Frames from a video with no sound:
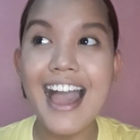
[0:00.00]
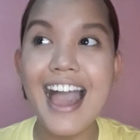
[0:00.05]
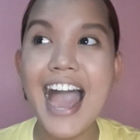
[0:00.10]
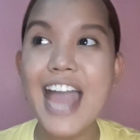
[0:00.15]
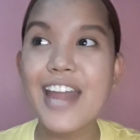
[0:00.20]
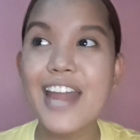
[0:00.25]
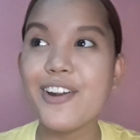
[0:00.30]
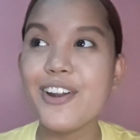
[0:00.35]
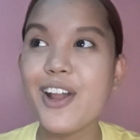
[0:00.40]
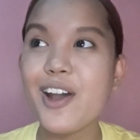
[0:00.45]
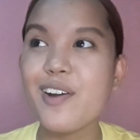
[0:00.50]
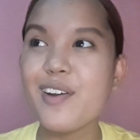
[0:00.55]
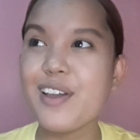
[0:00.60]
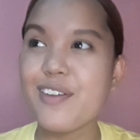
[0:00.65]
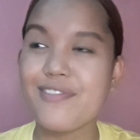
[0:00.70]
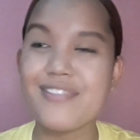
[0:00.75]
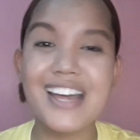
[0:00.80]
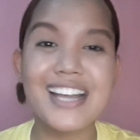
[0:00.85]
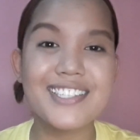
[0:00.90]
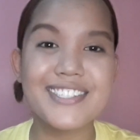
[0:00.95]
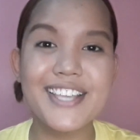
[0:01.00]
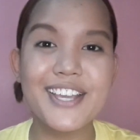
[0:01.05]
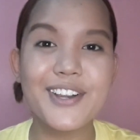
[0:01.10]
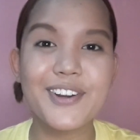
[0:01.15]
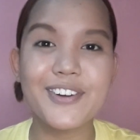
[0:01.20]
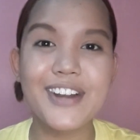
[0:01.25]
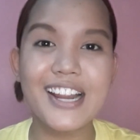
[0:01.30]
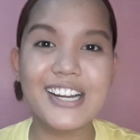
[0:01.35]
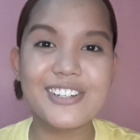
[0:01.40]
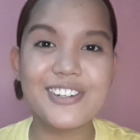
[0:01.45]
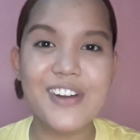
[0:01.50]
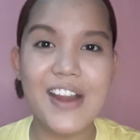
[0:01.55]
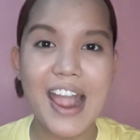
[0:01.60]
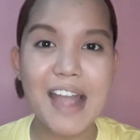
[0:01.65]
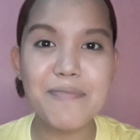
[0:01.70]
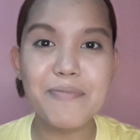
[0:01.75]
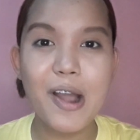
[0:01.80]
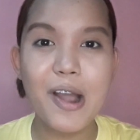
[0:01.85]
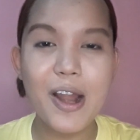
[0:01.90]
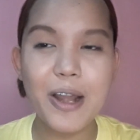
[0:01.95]
I don't know if that's a correct
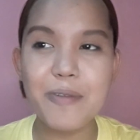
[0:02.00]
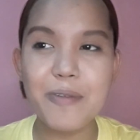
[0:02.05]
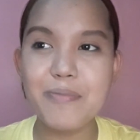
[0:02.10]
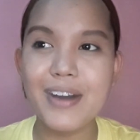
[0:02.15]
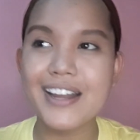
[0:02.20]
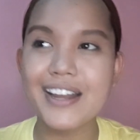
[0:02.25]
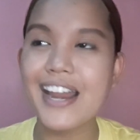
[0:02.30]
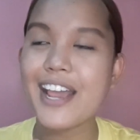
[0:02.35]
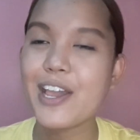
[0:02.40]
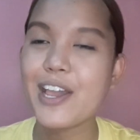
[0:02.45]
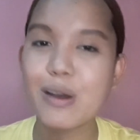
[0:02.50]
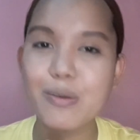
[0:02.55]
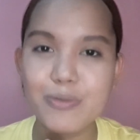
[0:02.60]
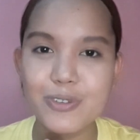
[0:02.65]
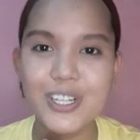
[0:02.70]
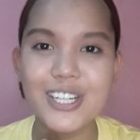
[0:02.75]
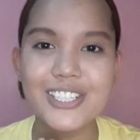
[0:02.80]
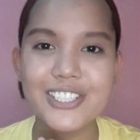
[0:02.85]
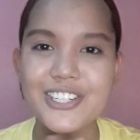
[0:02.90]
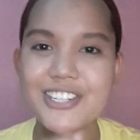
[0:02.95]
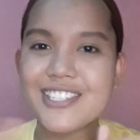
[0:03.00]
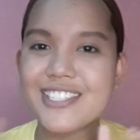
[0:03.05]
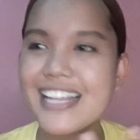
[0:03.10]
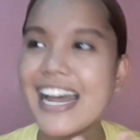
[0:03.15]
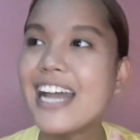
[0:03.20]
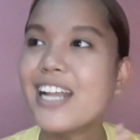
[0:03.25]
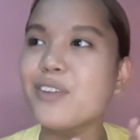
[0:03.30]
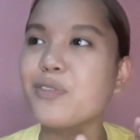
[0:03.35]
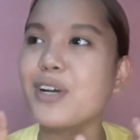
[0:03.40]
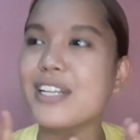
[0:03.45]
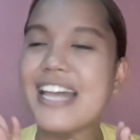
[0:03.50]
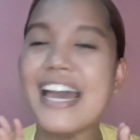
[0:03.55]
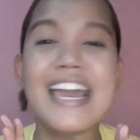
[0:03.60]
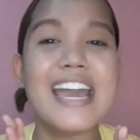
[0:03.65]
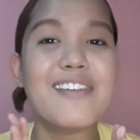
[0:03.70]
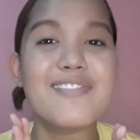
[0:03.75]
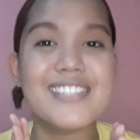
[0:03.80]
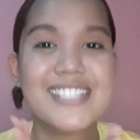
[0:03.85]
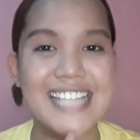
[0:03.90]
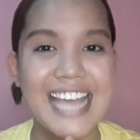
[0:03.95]
grammar, but I hope you understand what I
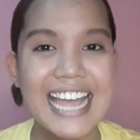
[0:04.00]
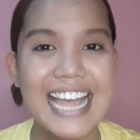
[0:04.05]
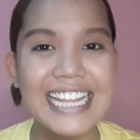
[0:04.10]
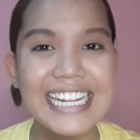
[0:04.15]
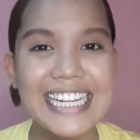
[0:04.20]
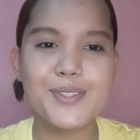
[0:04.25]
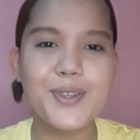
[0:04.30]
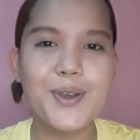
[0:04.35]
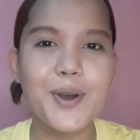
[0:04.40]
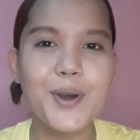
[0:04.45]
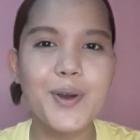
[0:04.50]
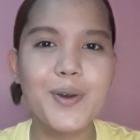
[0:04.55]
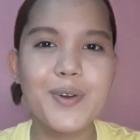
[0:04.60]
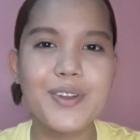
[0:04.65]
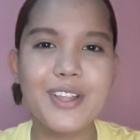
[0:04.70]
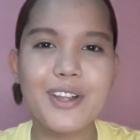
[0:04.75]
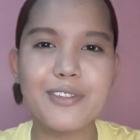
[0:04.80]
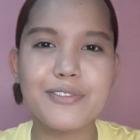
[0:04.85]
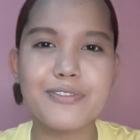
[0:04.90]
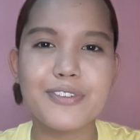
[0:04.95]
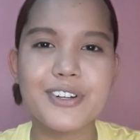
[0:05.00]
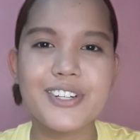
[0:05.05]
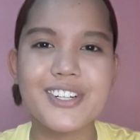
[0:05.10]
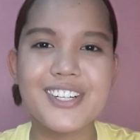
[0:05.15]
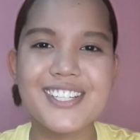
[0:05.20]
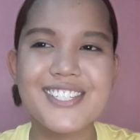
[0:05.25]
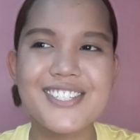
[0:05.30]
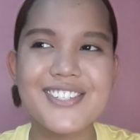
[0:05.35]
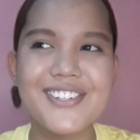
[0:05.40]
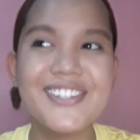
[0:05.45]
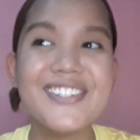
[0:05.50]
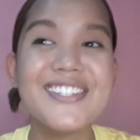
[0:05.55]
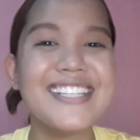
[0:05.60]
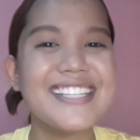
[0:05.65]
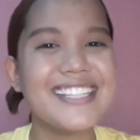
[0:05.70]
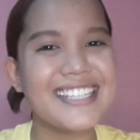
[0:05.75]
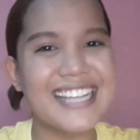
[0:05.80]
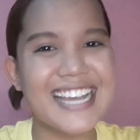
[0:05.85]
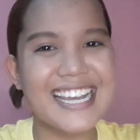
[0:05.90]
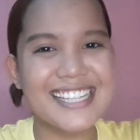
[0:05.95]
have said. So without further ado,
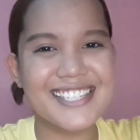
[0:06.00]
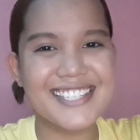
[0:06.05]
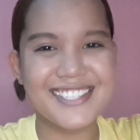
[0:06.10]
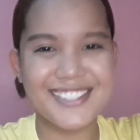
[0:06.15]
let's